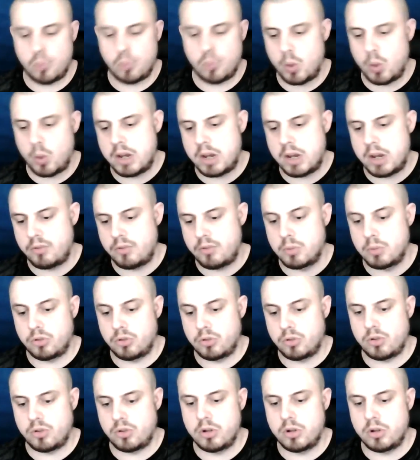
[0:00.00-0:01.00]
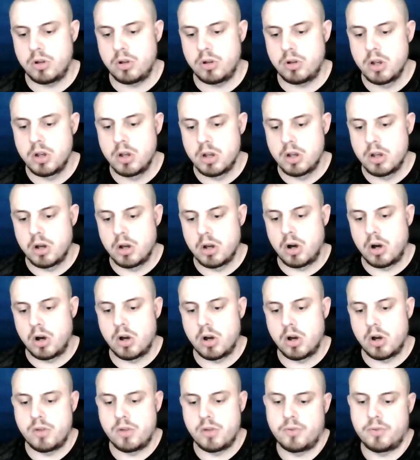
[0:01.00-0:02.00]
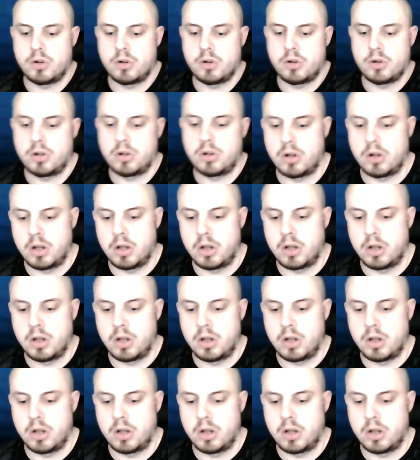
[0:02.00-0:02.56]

with my son over